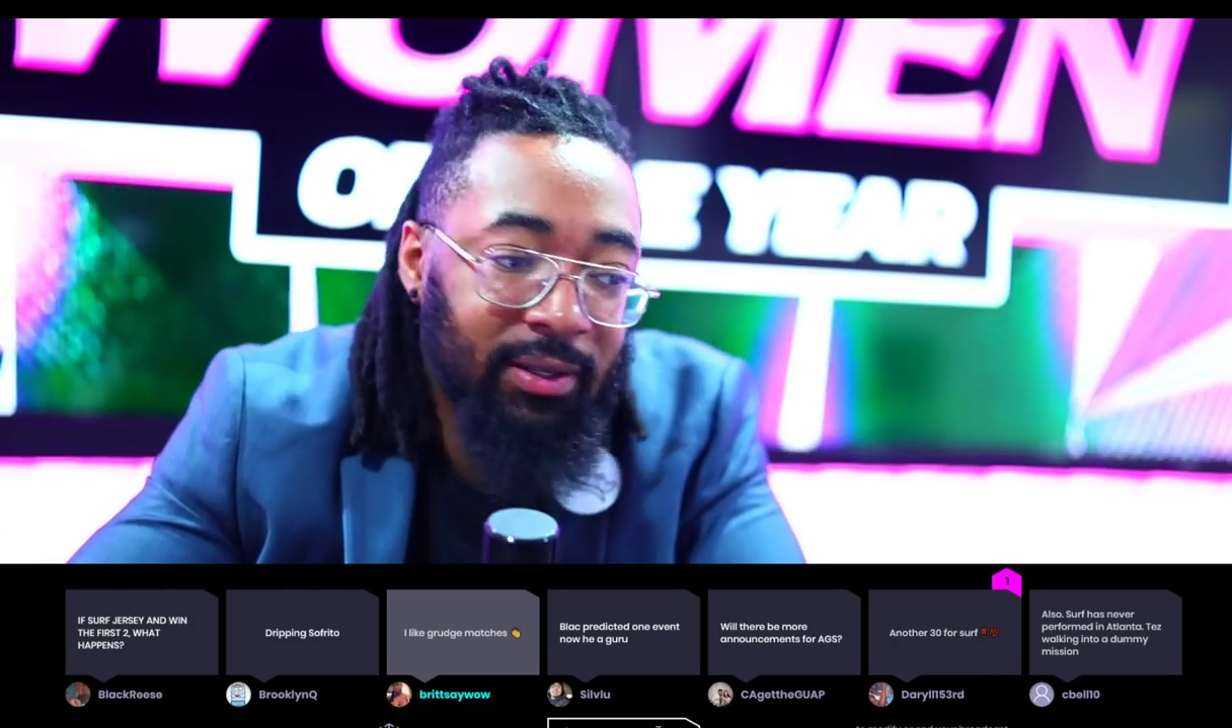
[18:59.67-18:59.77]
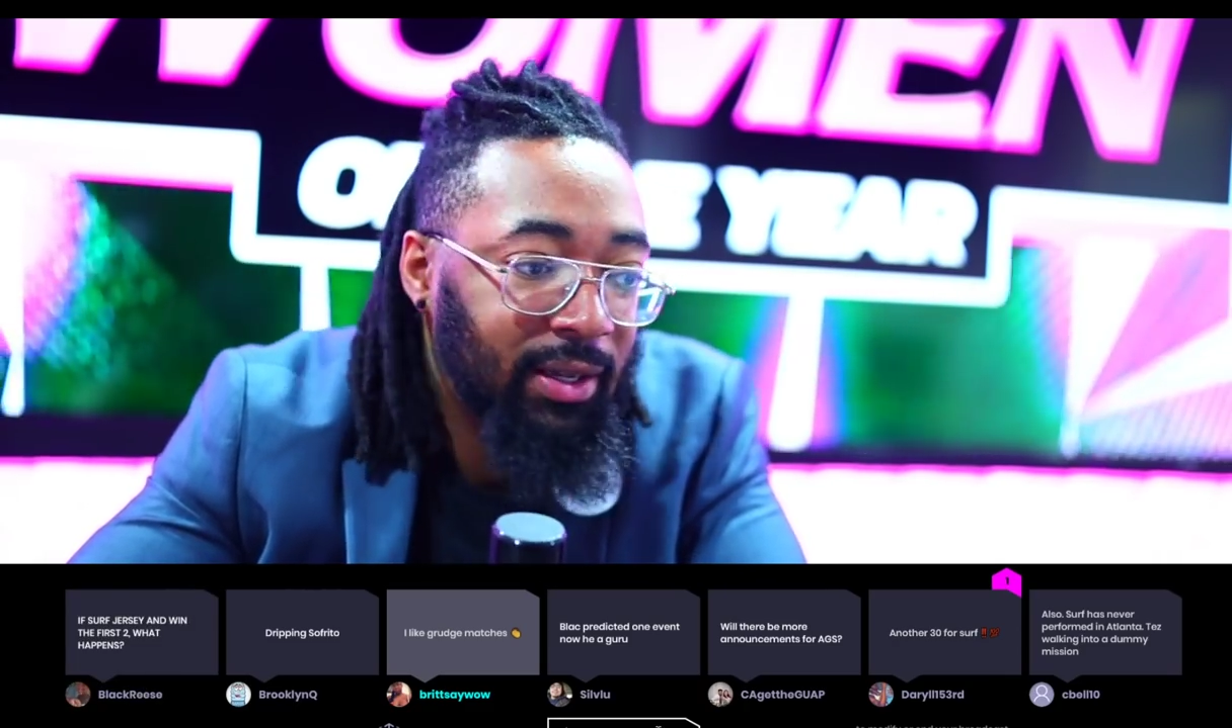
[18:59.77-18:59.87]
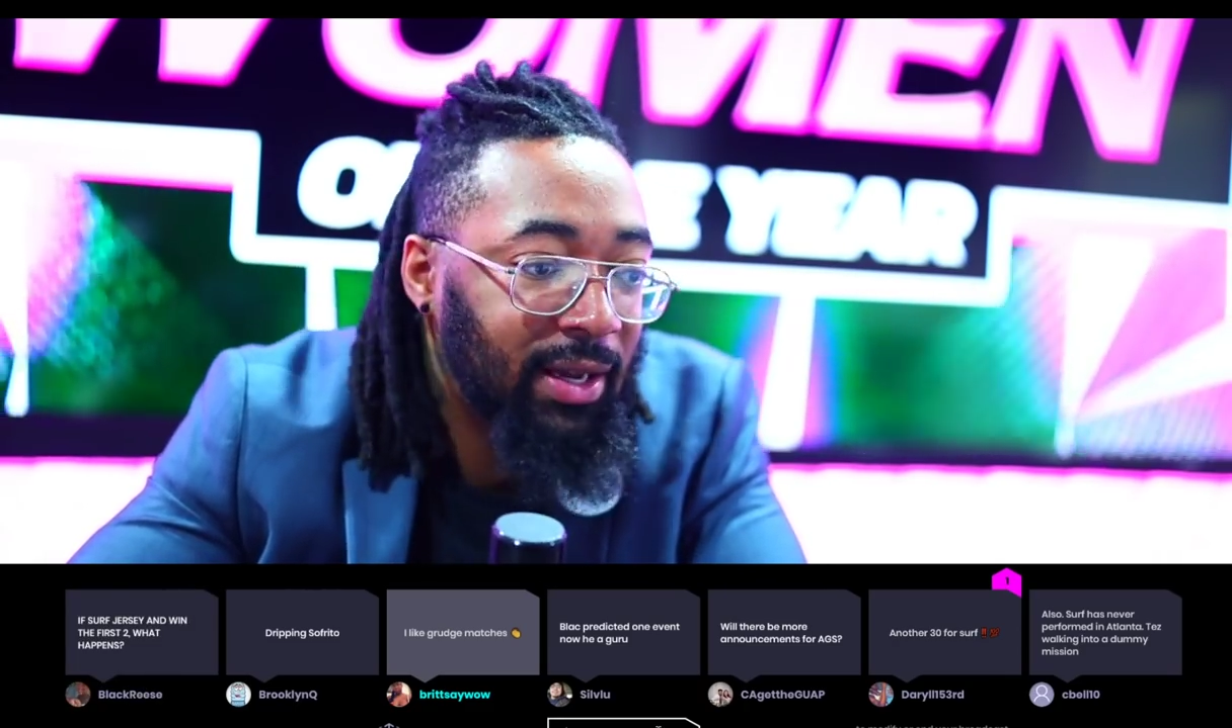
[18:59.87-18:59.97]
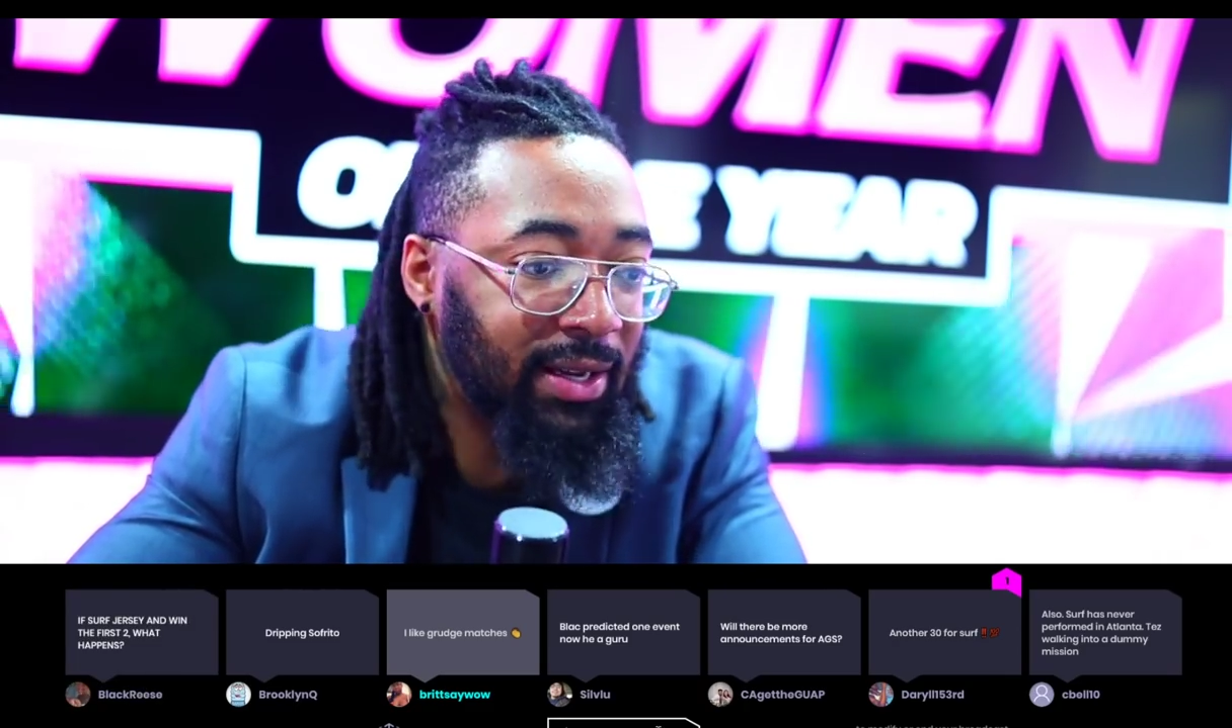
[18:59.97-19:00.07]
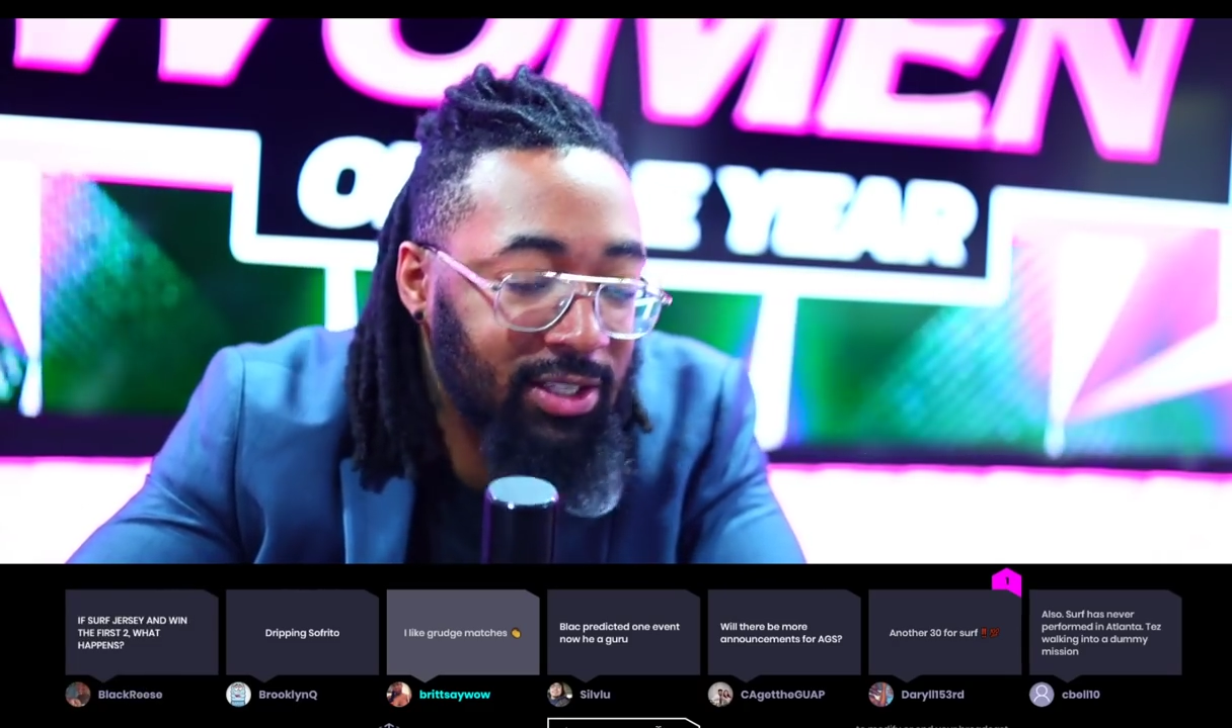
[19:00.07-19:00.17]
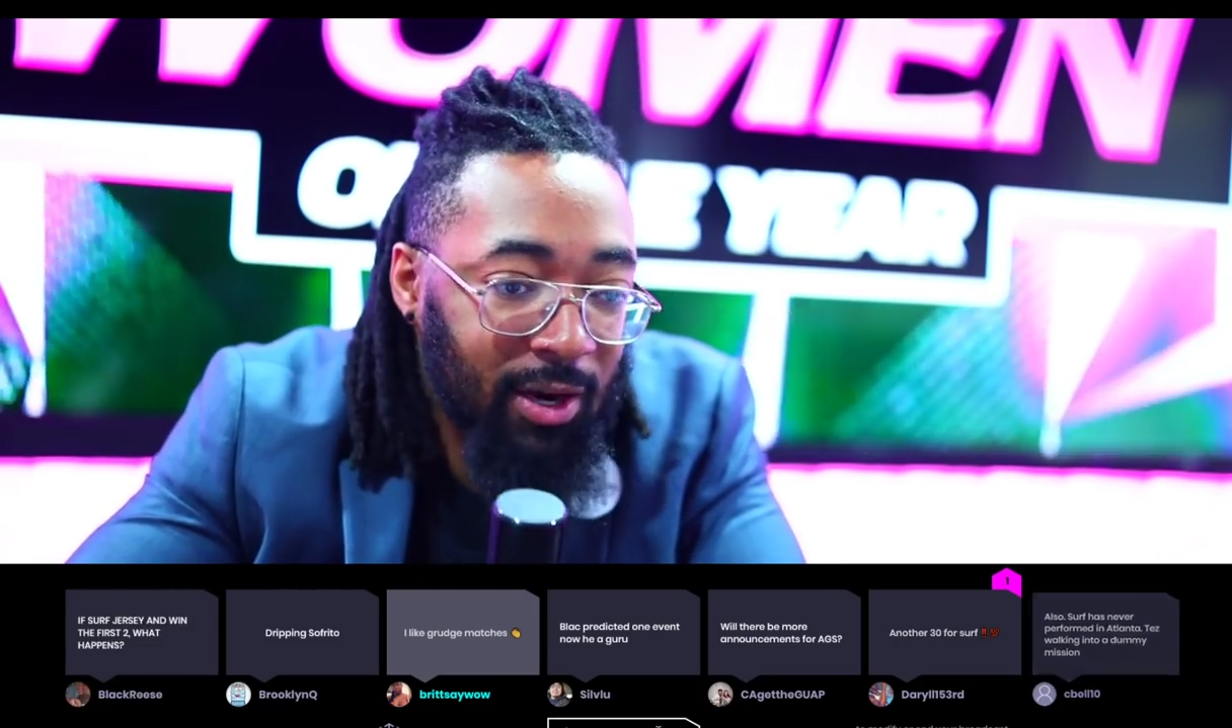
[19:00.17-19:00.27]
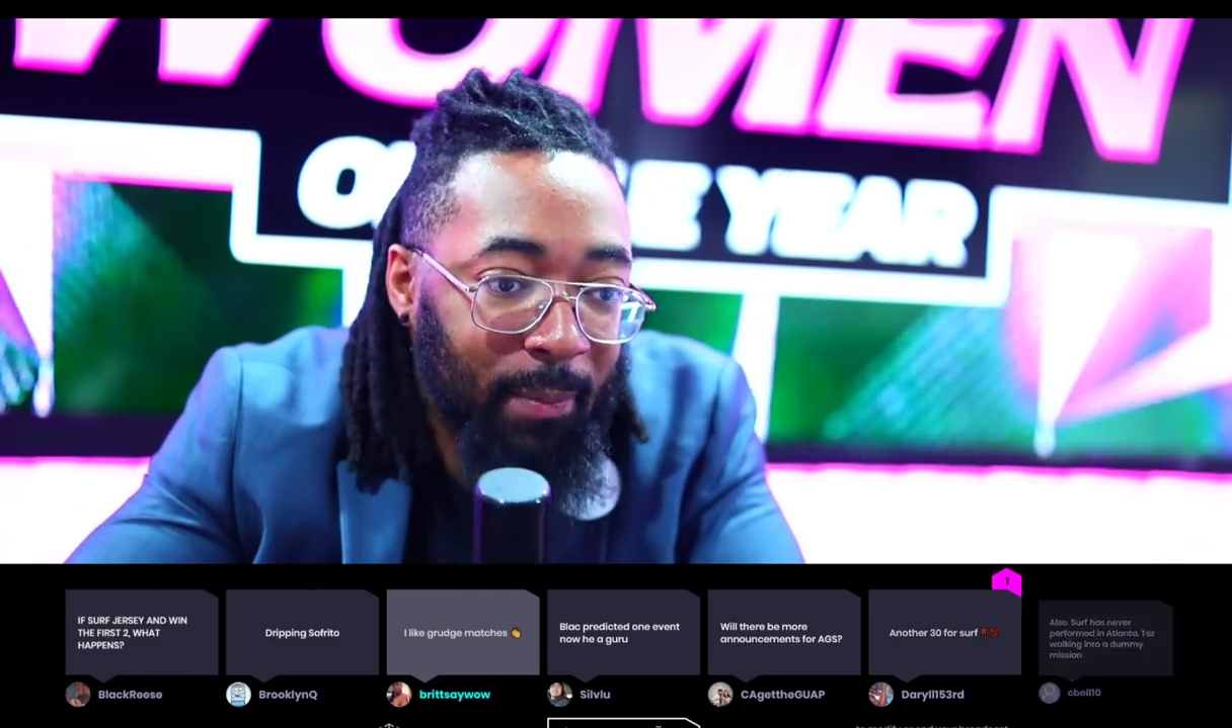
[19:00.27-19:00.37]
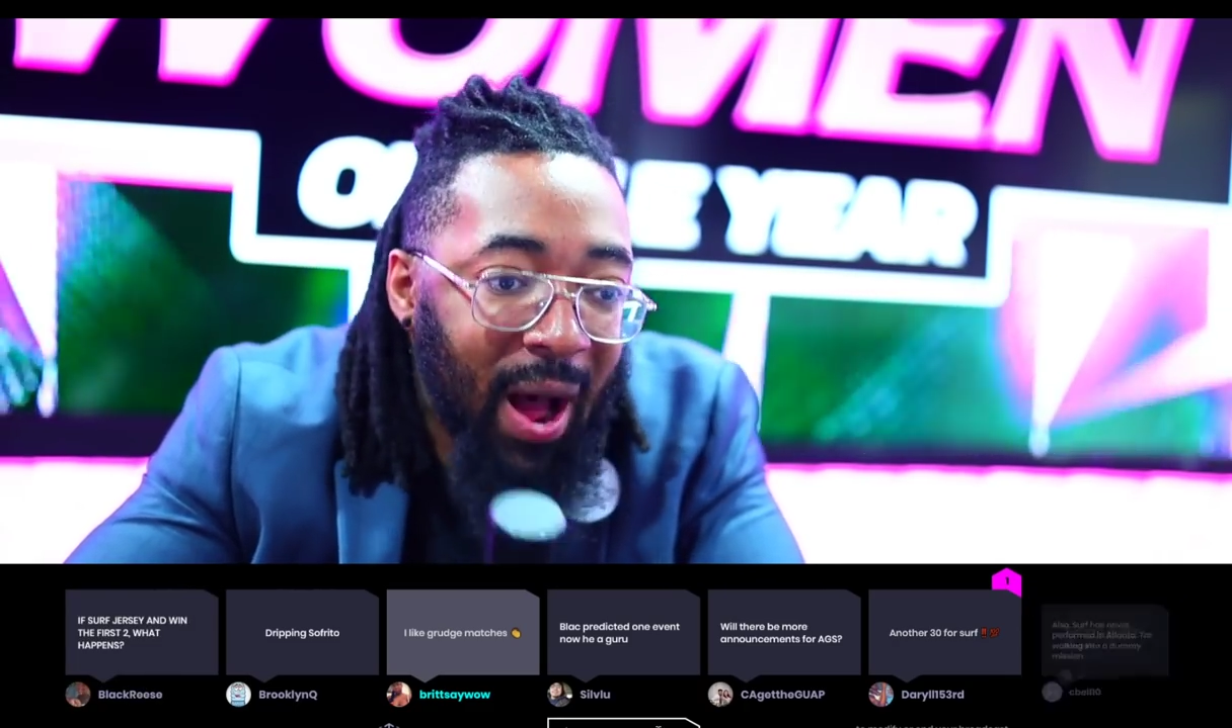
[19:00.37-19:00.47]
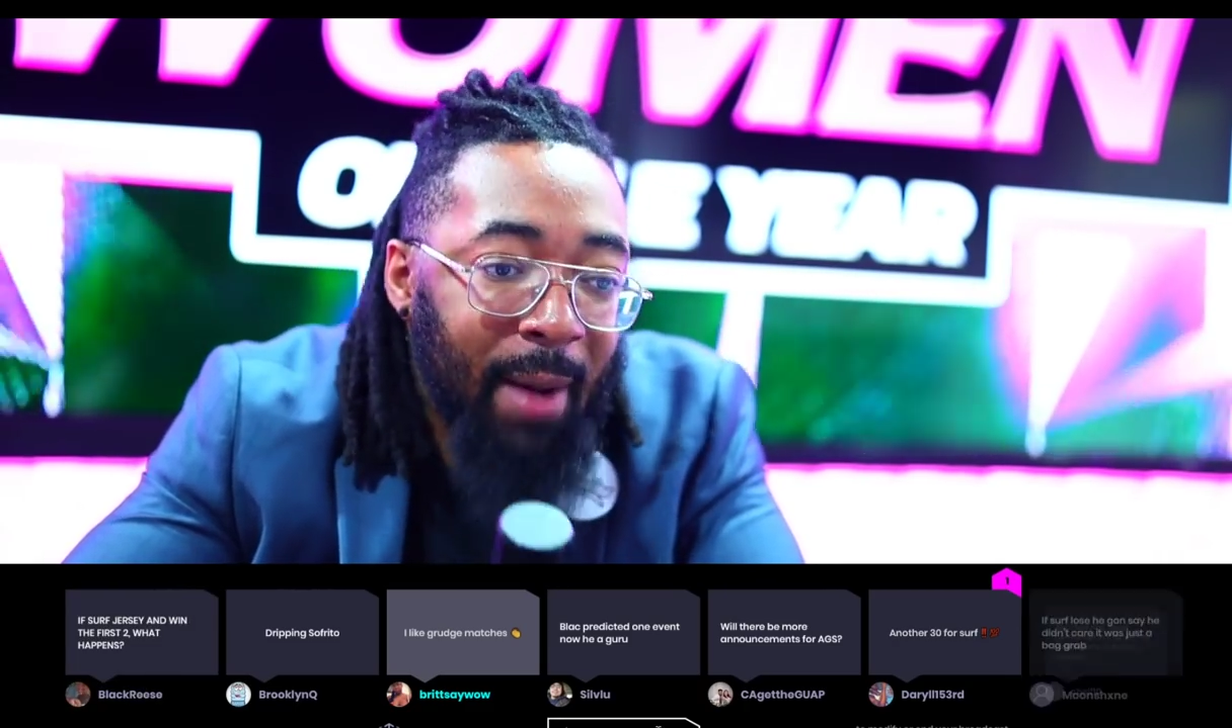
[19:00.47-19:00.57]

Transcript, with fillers: And then he's gonna pop